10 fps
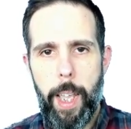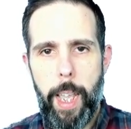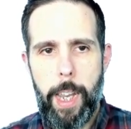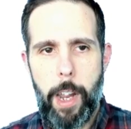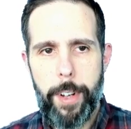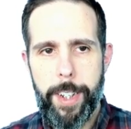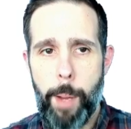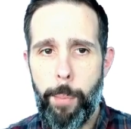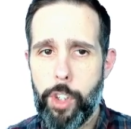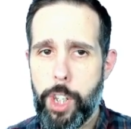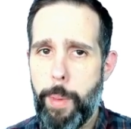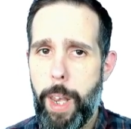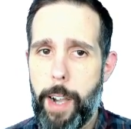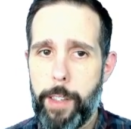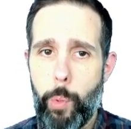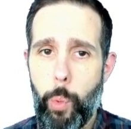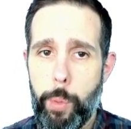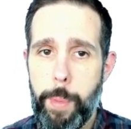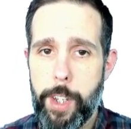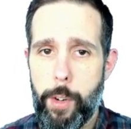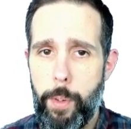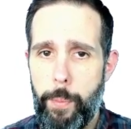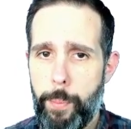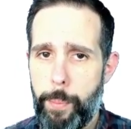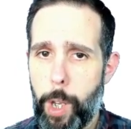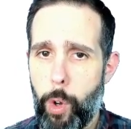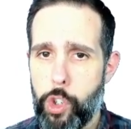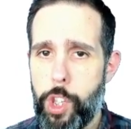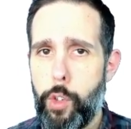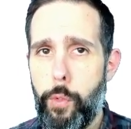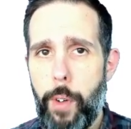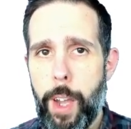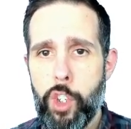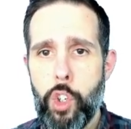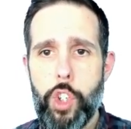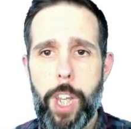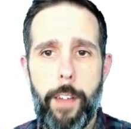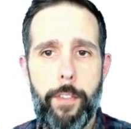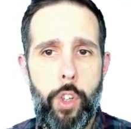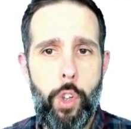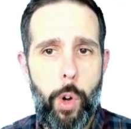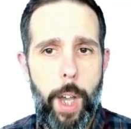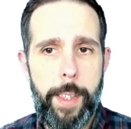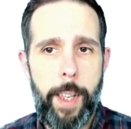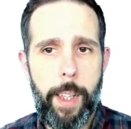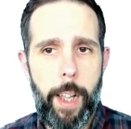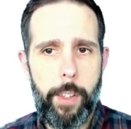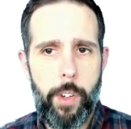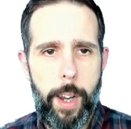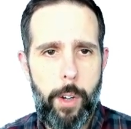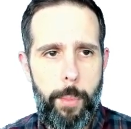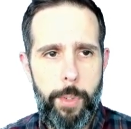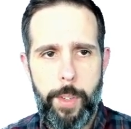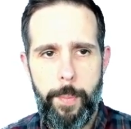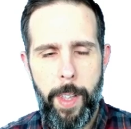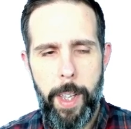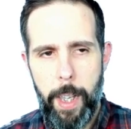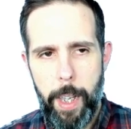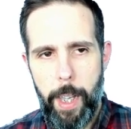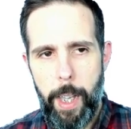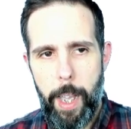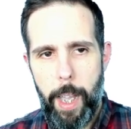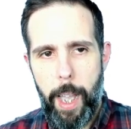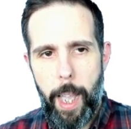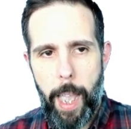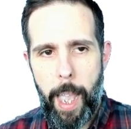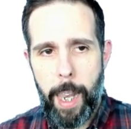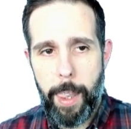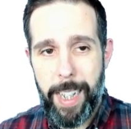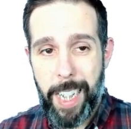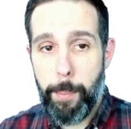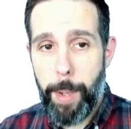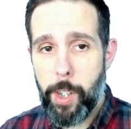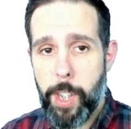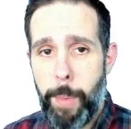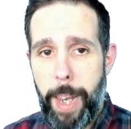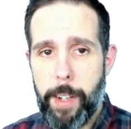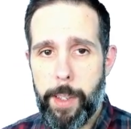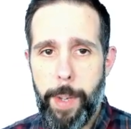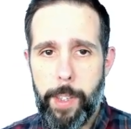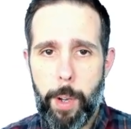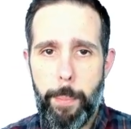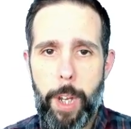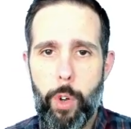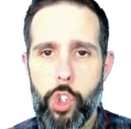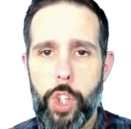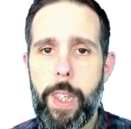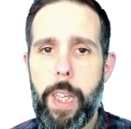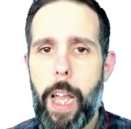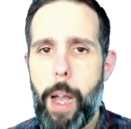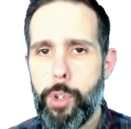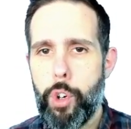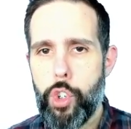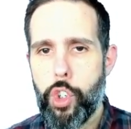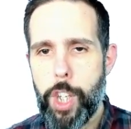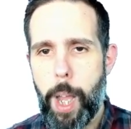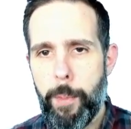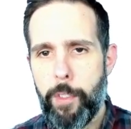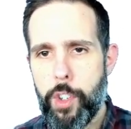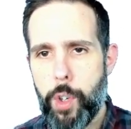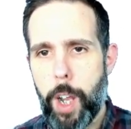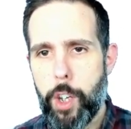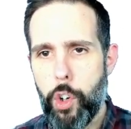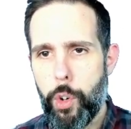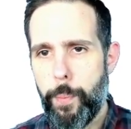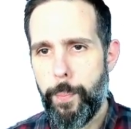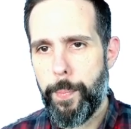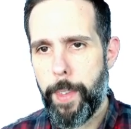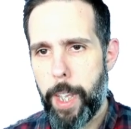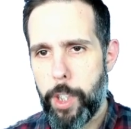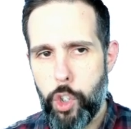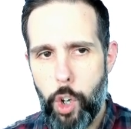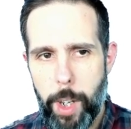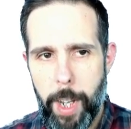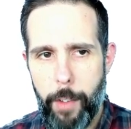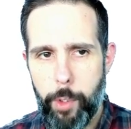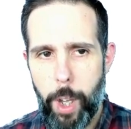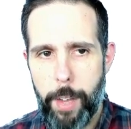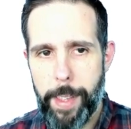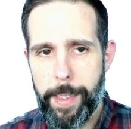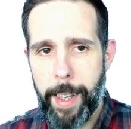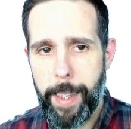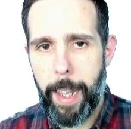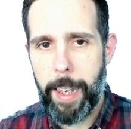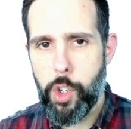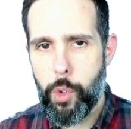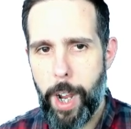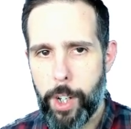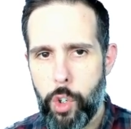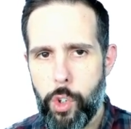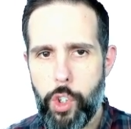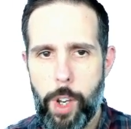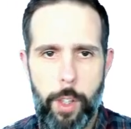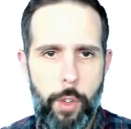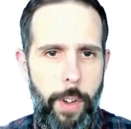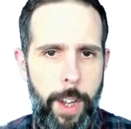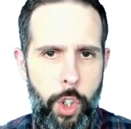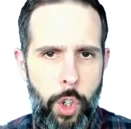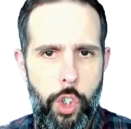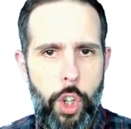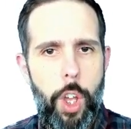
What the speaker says: In our example, similarity would be 0 because the 2 functions have no identical trigrams. And this is a better similarity metric because it captures some of the structure. It's not enough to have identical instructions in the 2 functions.